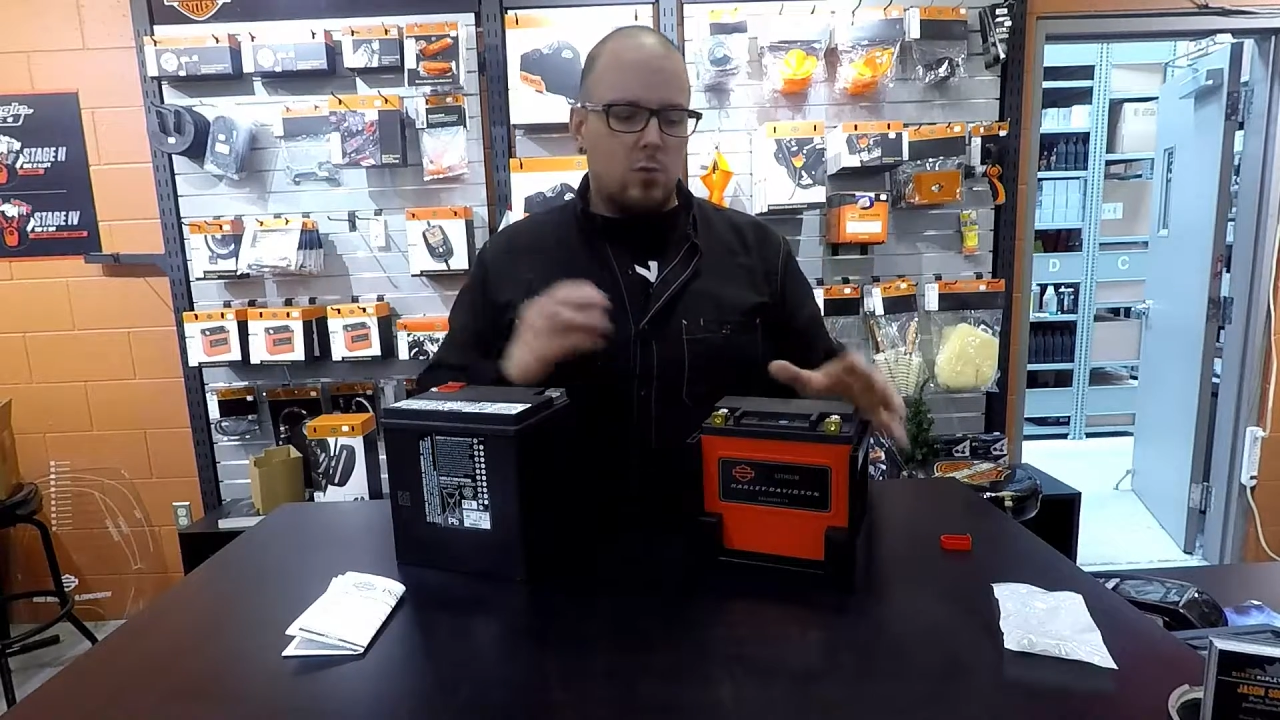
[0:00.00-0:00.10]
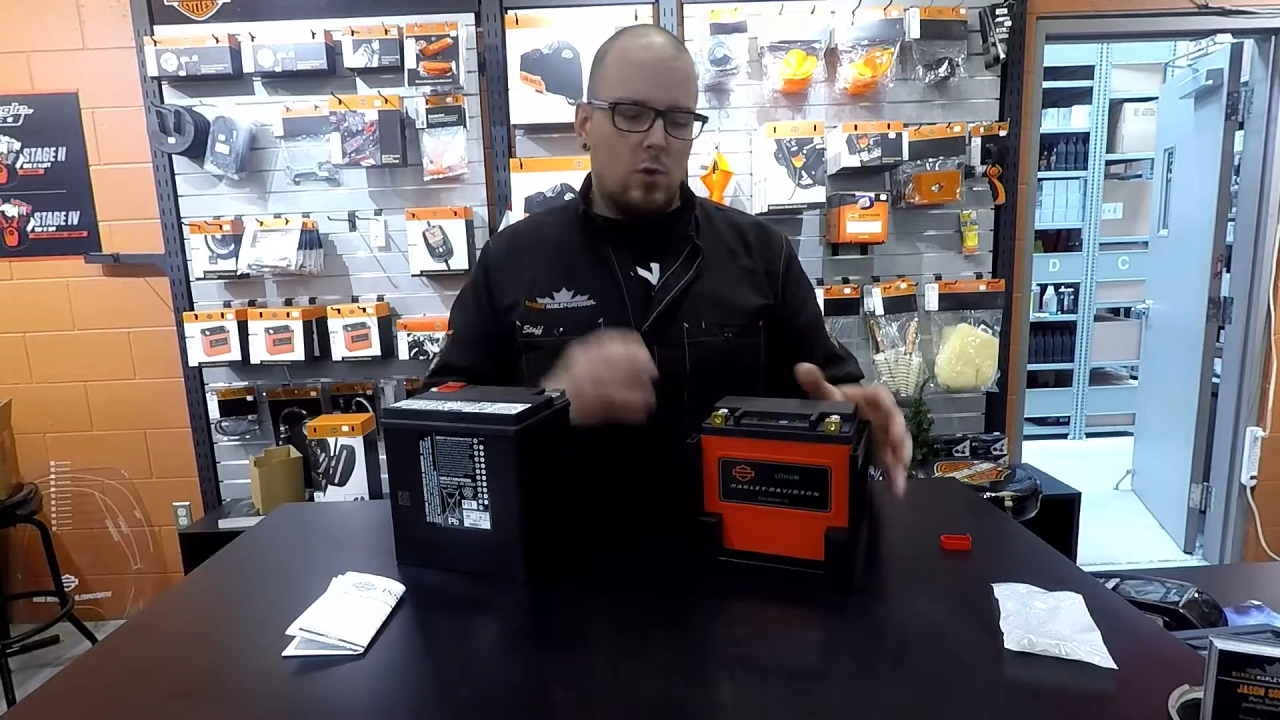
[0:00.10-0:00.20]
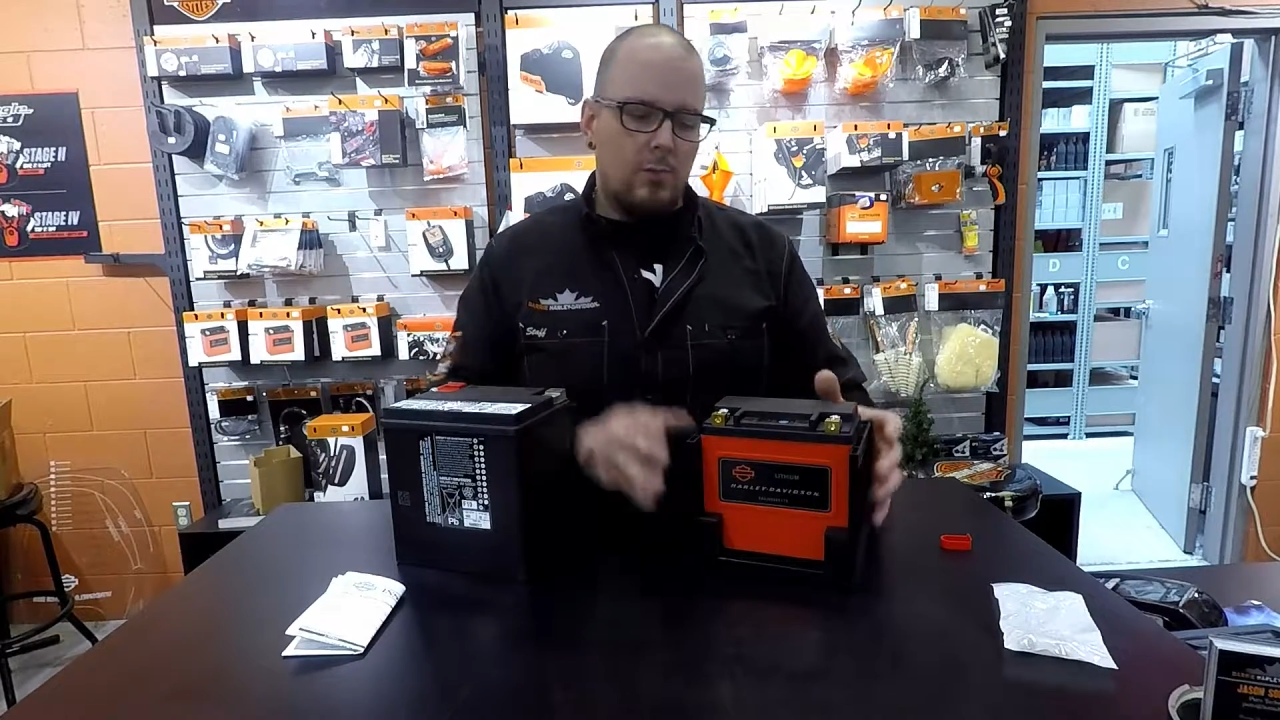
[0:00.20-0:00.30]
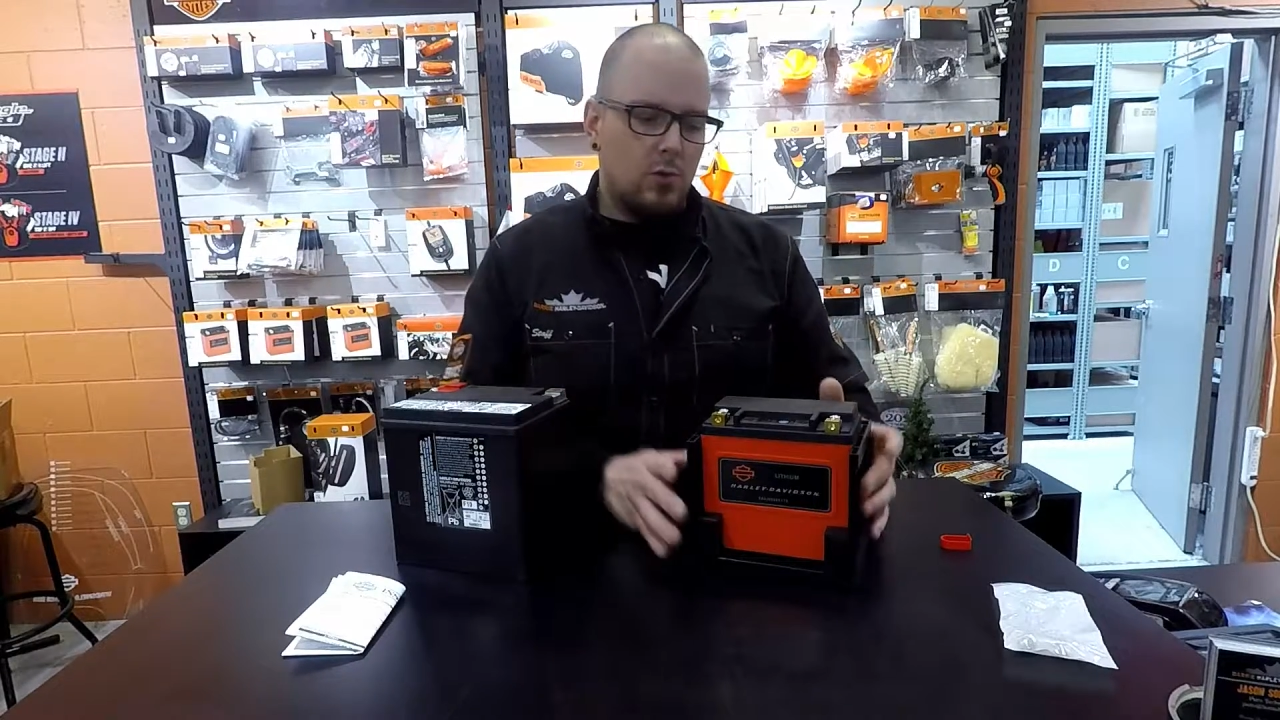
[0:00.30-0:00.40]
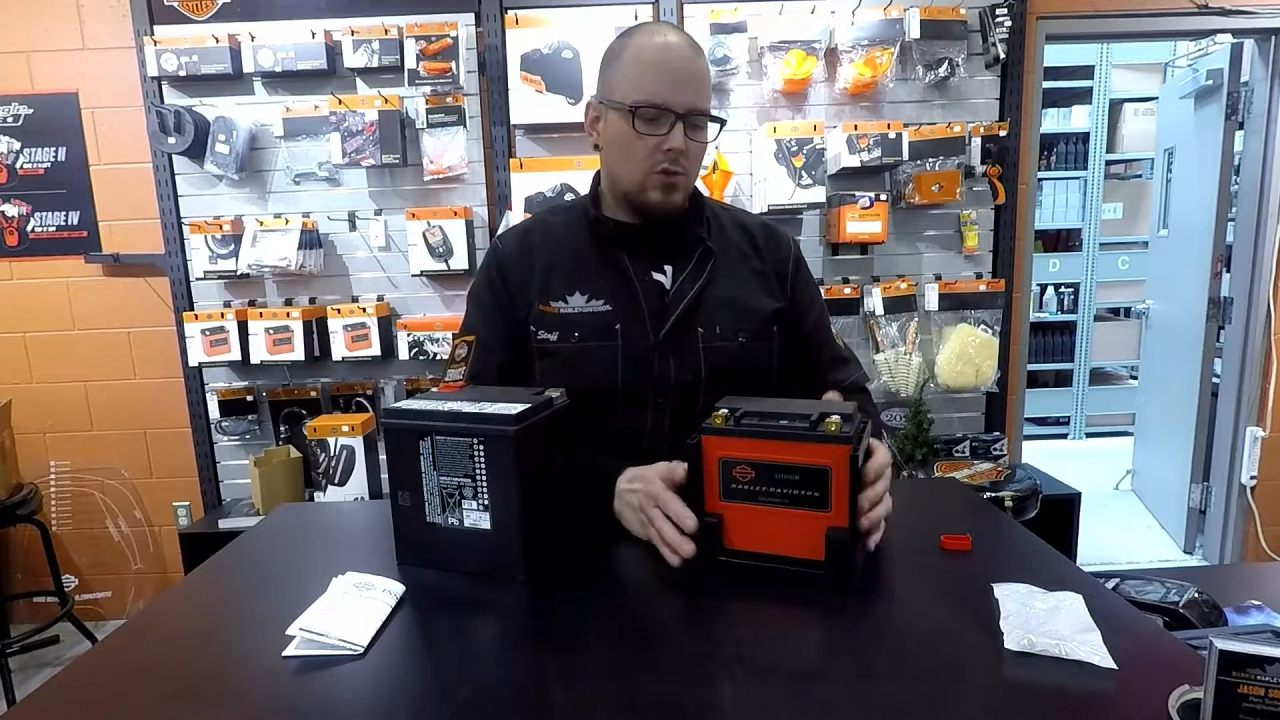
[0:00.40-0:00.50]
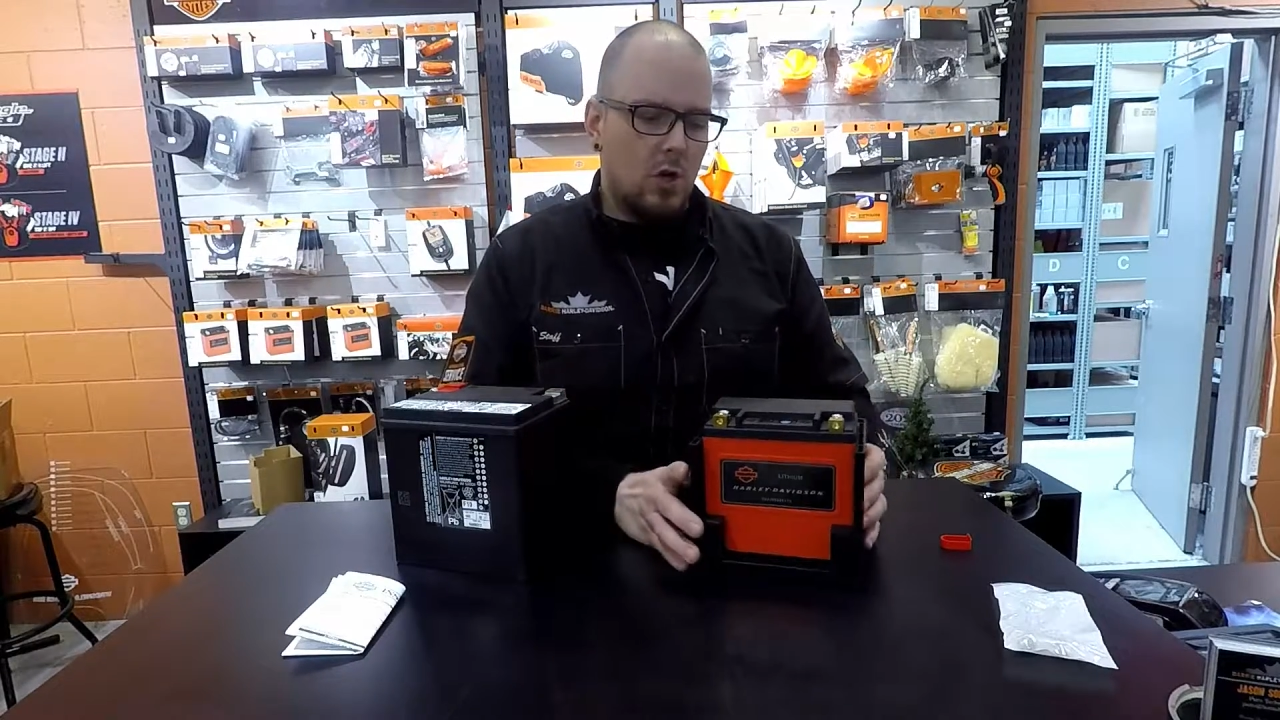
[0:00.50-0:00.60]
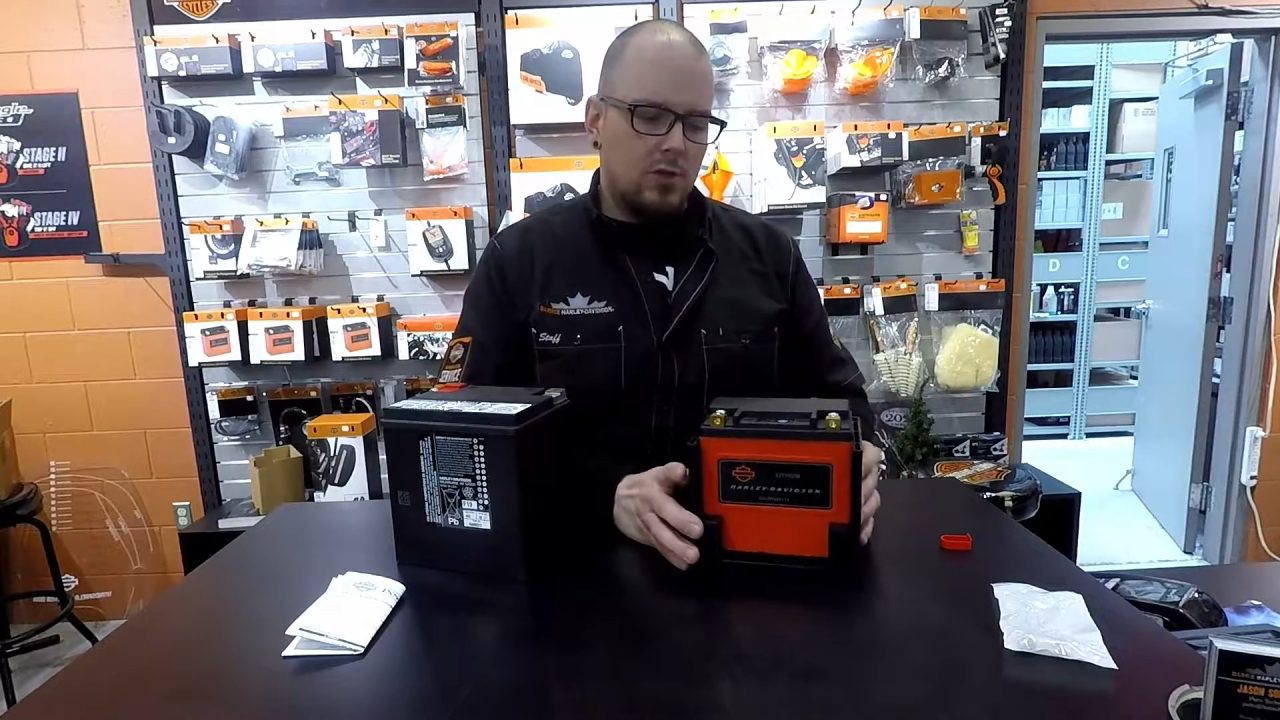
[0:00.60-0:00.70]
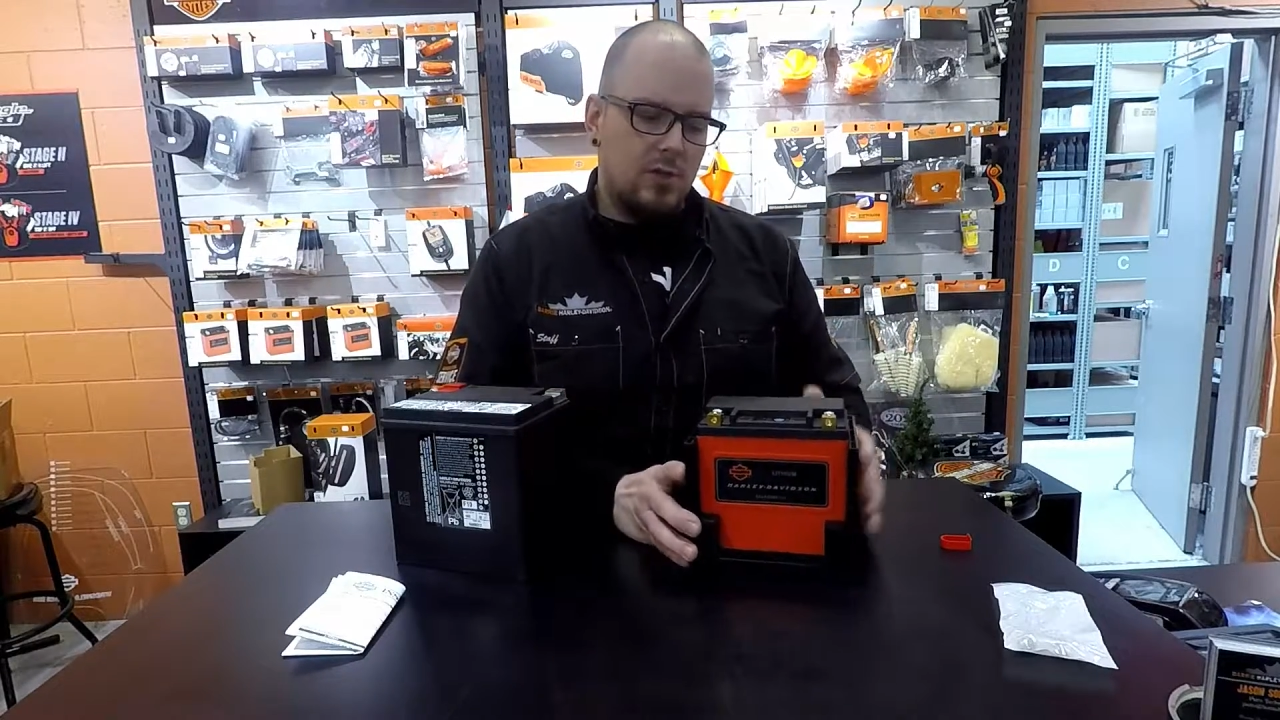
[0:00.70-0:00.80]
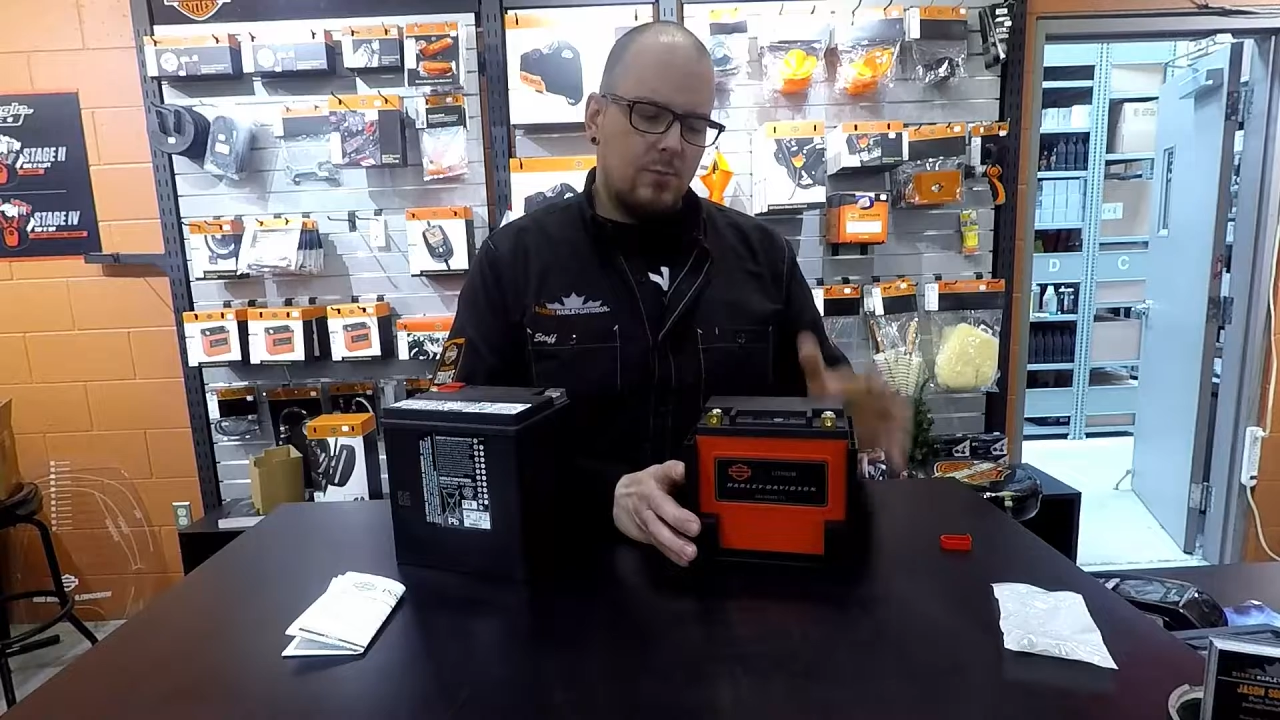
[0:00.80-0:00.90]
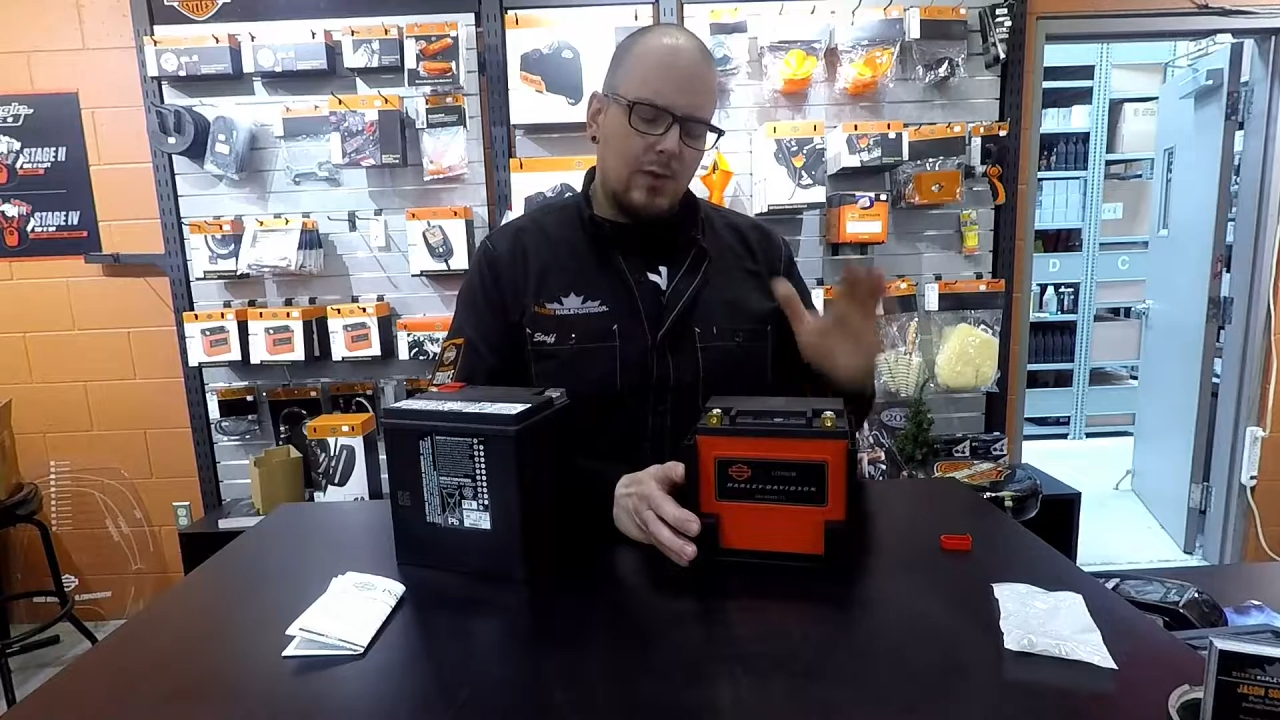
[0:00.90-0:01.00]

to worry about charging it.